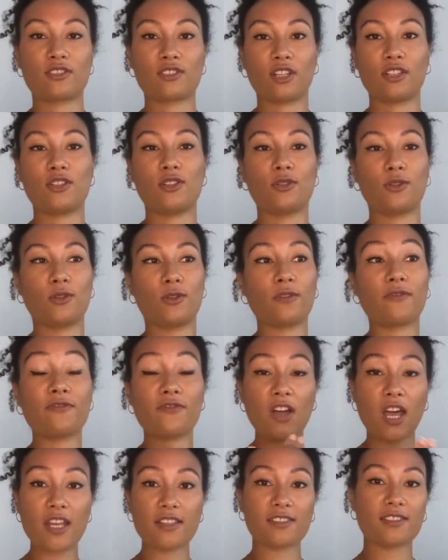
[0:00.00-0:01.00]
So your
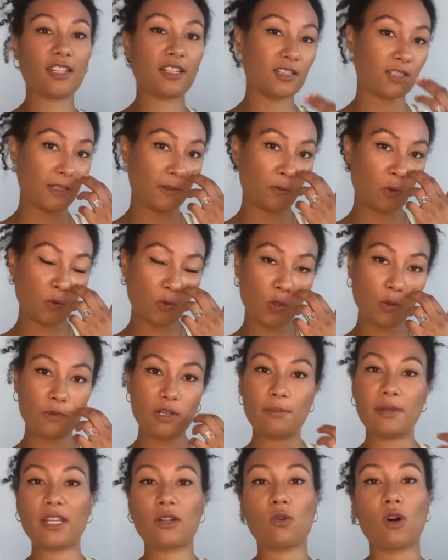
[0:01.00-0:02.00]
first session will normally
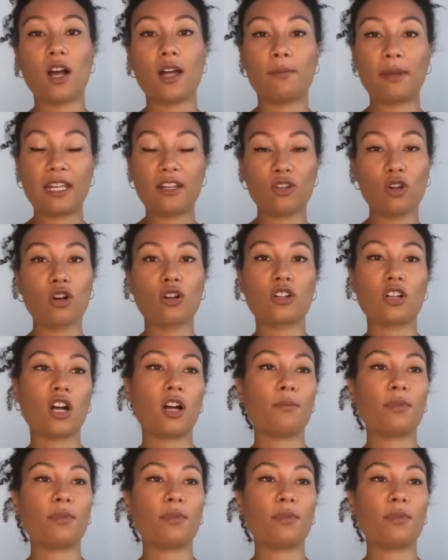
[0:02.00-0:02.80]
be quite a bit longer